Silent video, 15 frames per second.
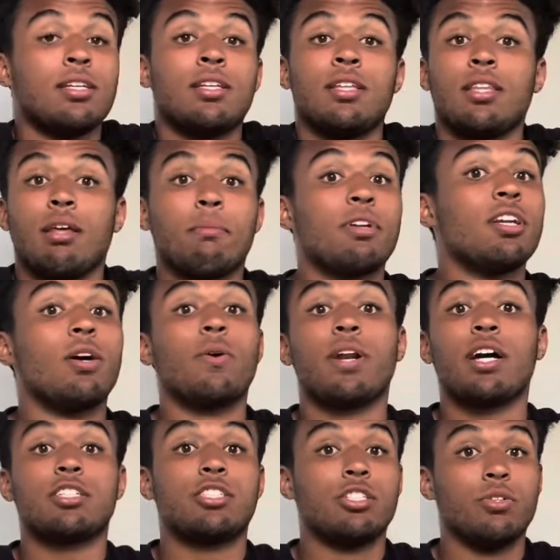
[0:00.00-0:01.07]
Let me know what I
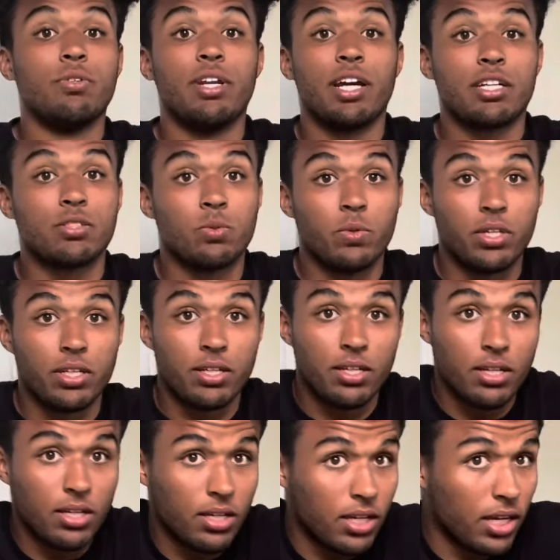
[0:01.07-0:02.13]
should do next week,
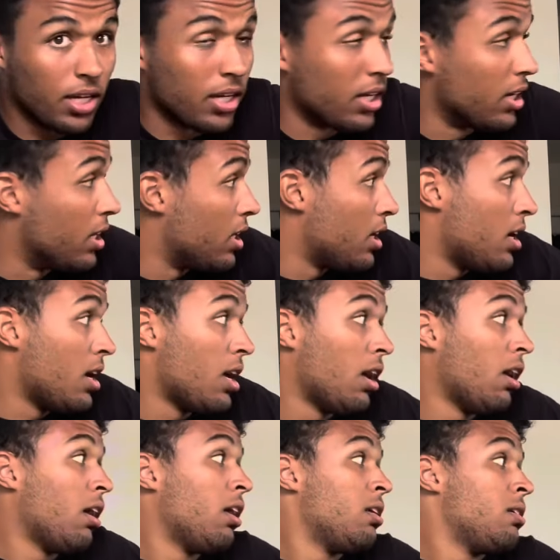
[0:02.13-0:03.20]
and
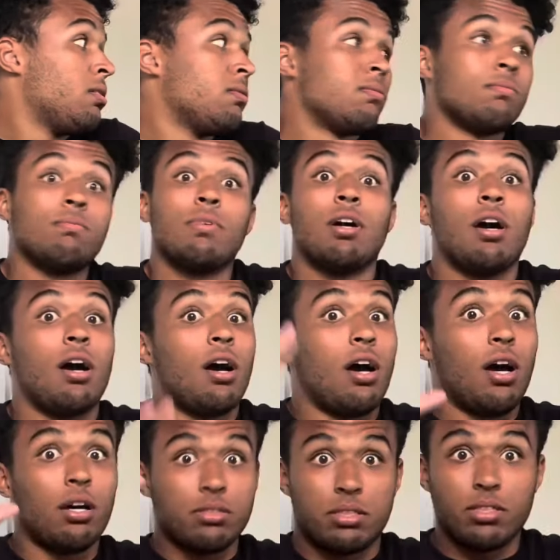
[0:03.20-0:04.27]

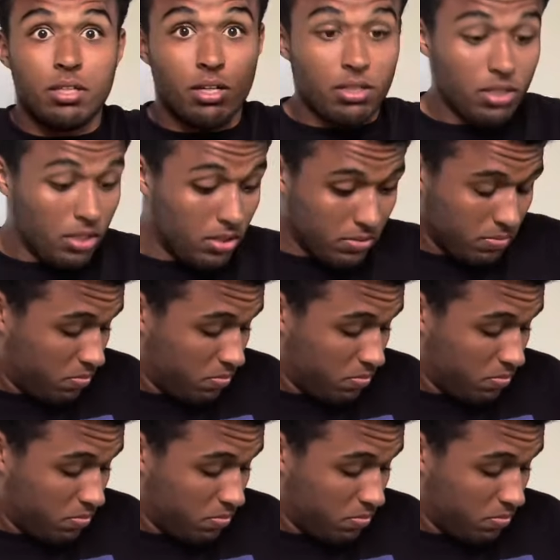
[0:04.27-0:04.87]
I'll see y'all later.